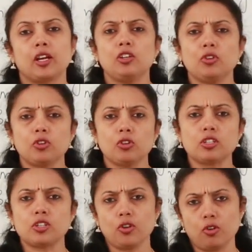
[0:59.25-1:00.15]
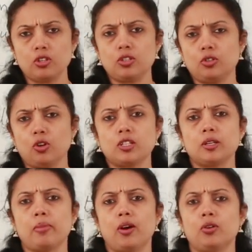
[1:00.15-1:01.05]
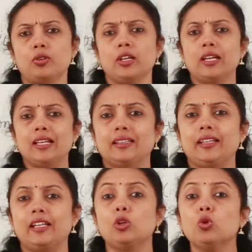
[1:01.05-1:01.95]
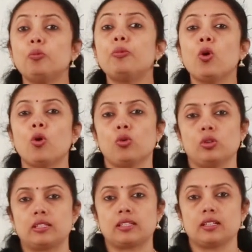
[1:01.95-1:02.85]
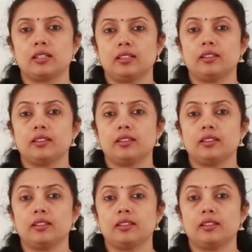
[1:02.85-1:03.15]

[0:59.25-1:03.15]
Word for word: Leo Tolstoy also talks about the loopholes,